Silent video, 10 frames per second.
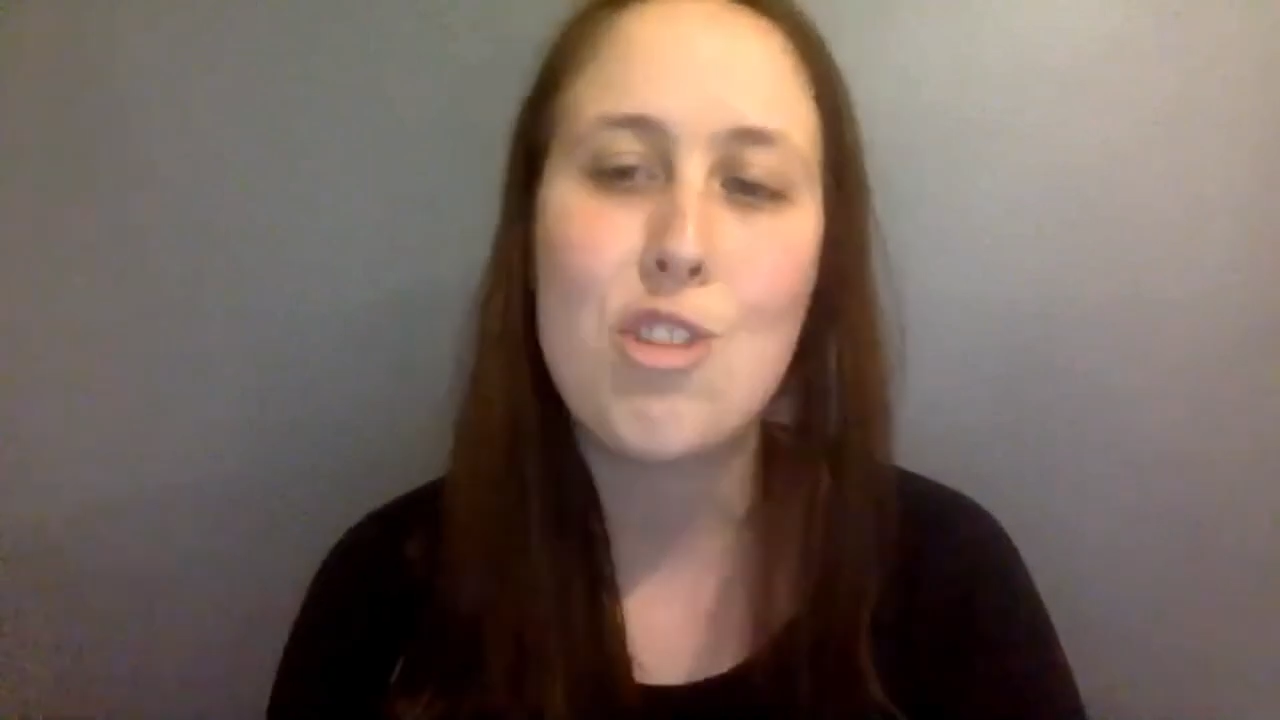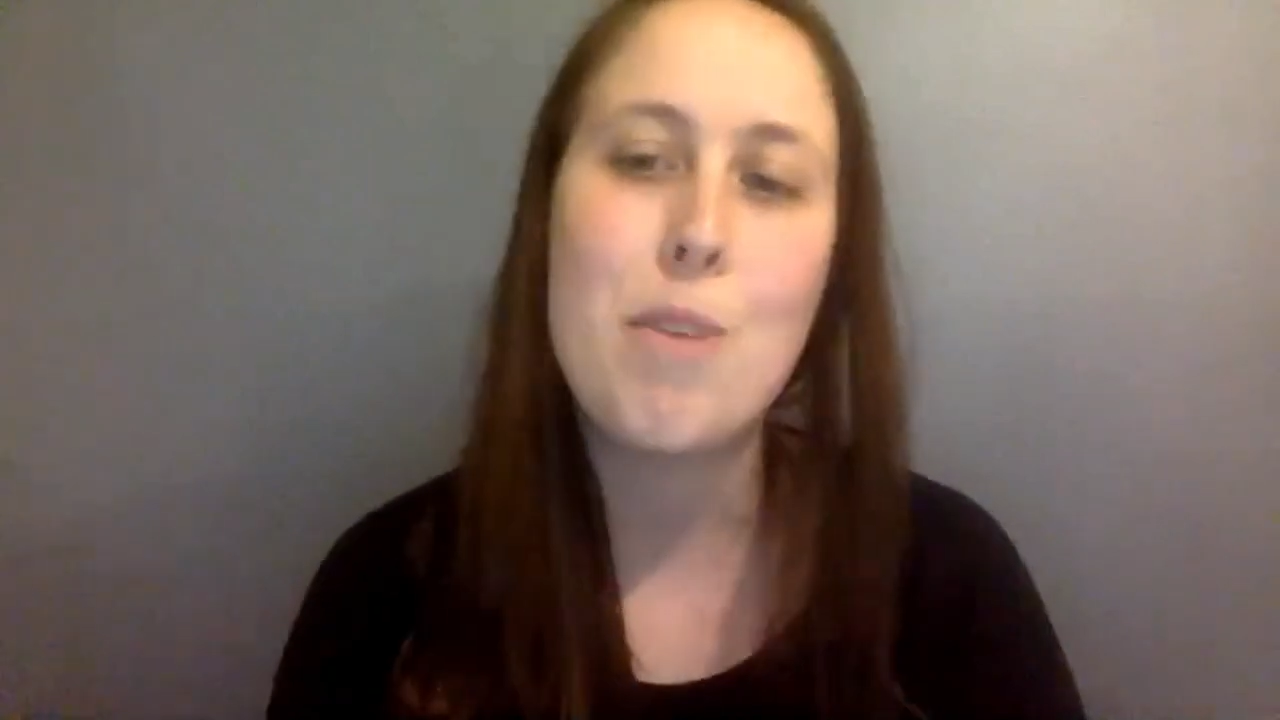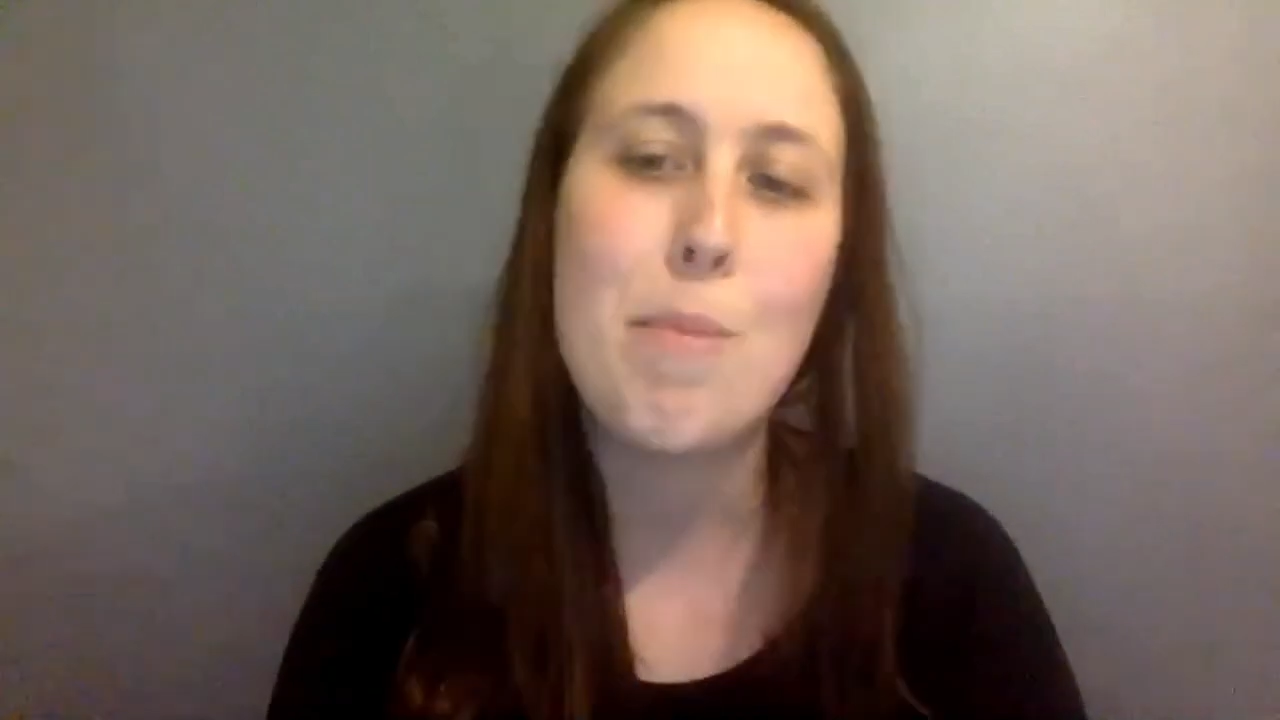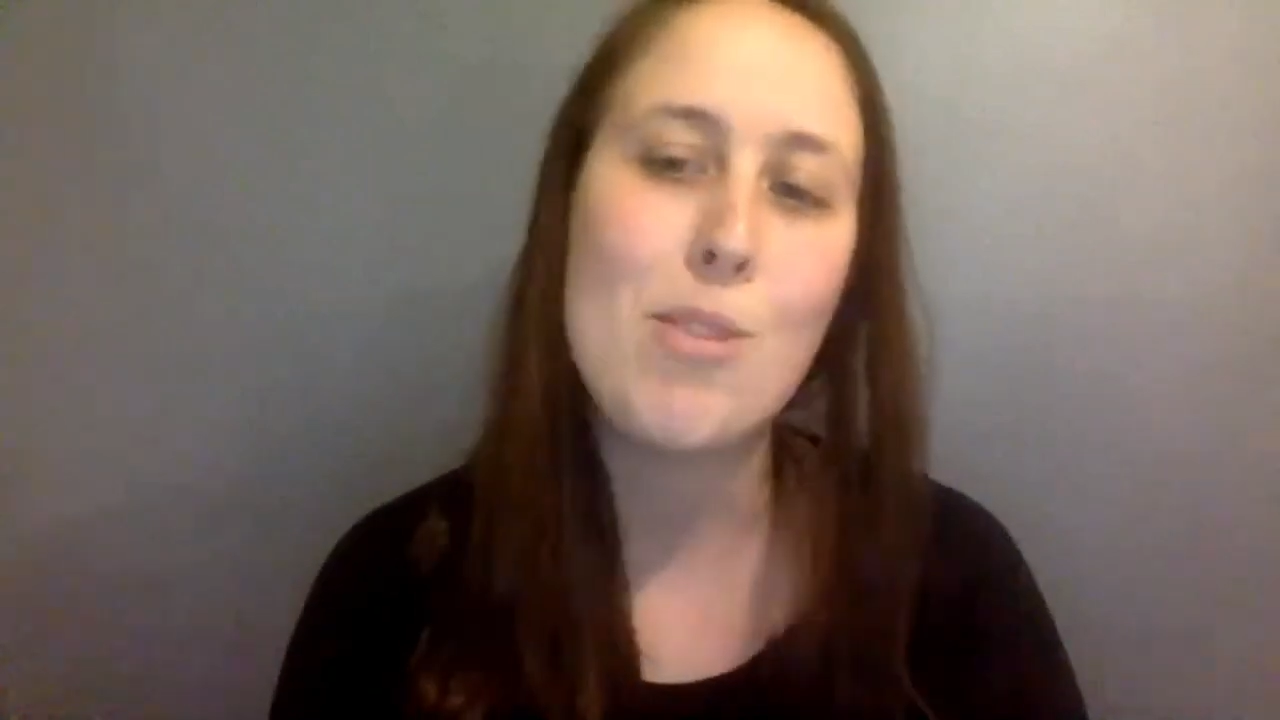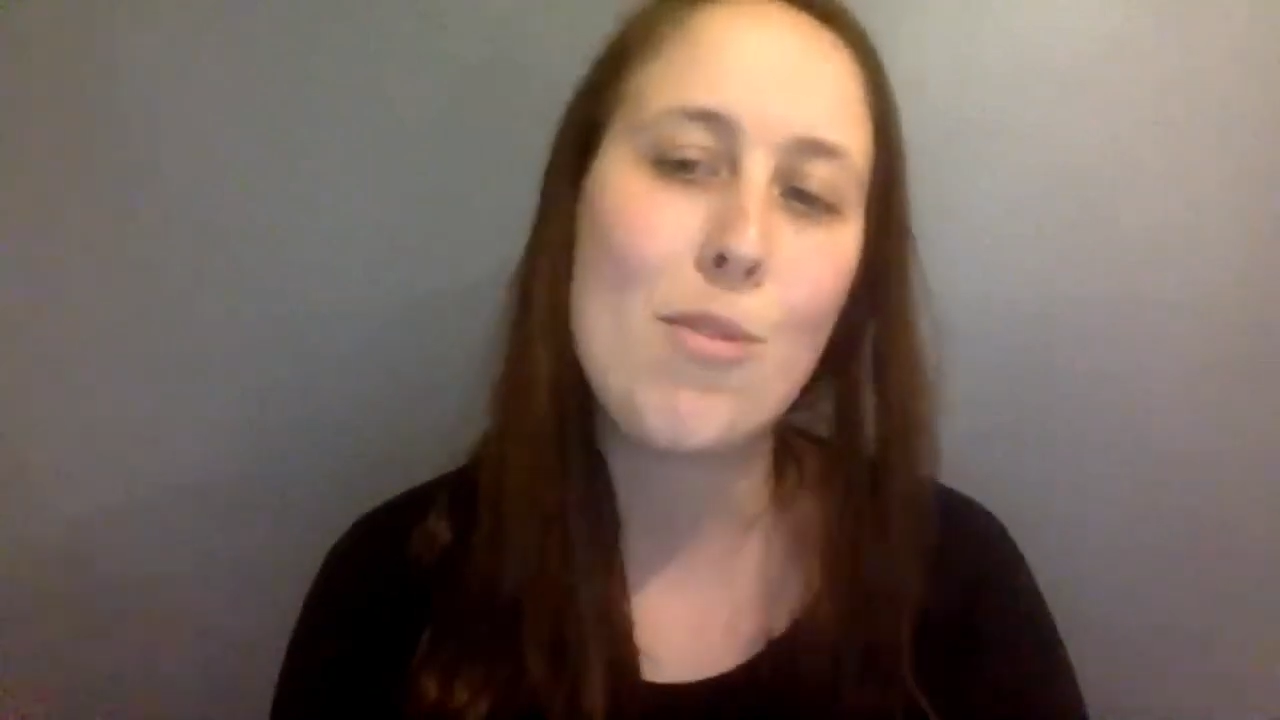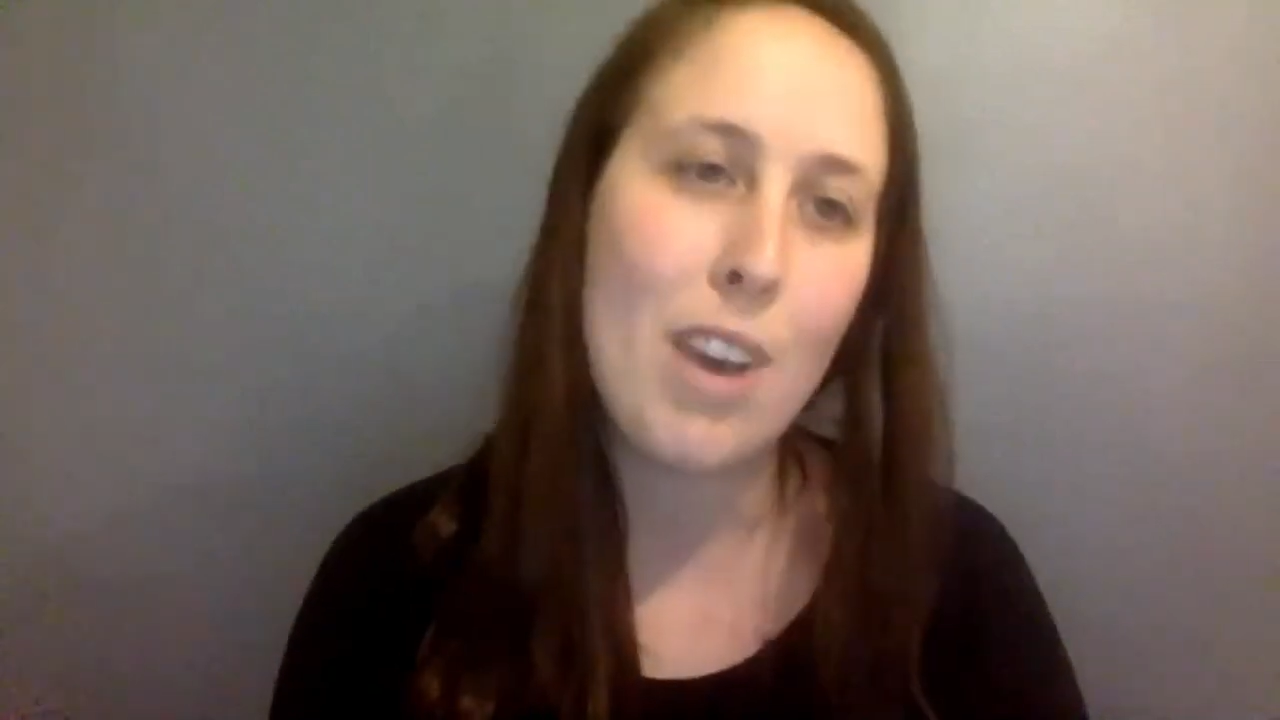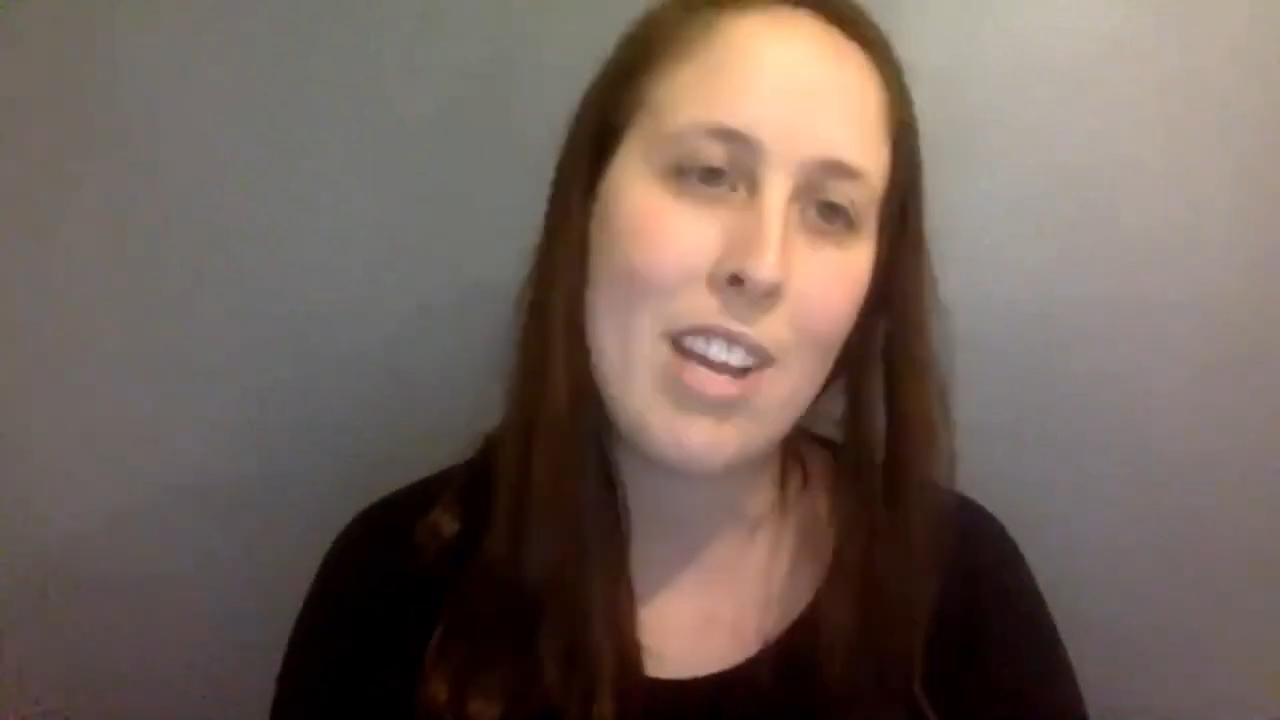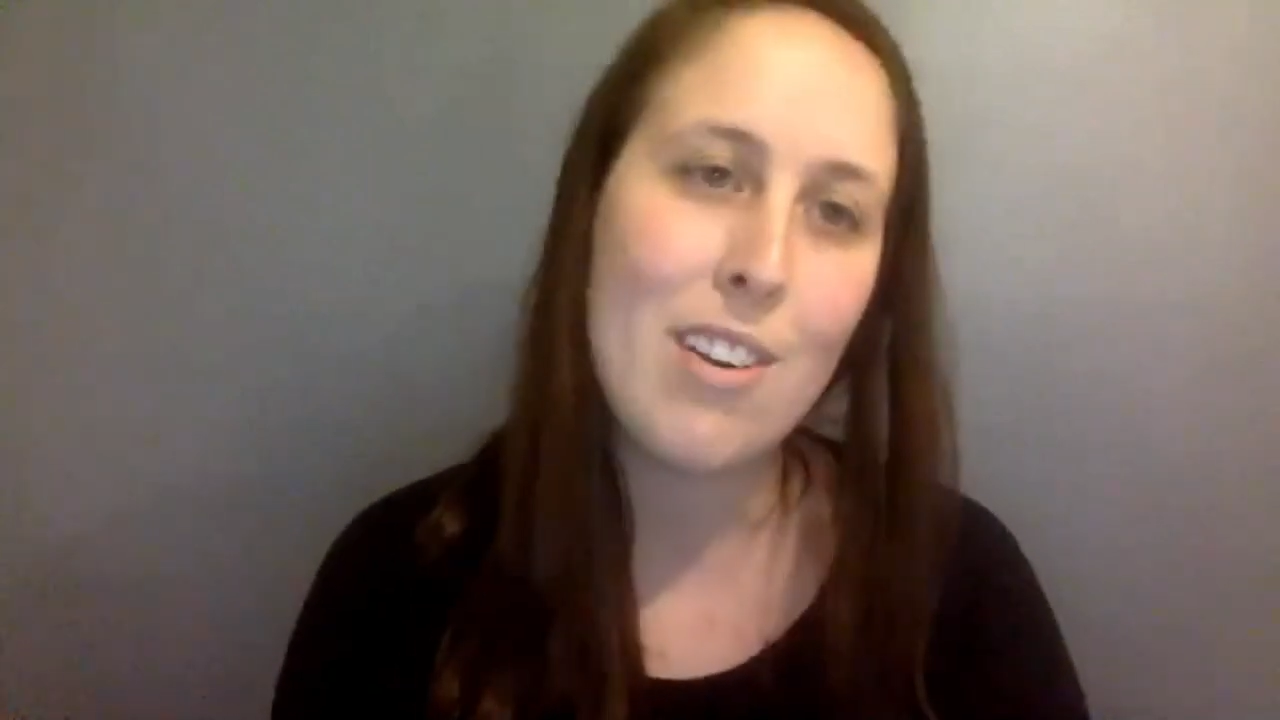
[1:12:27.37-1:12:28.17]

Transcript: you'll be able to find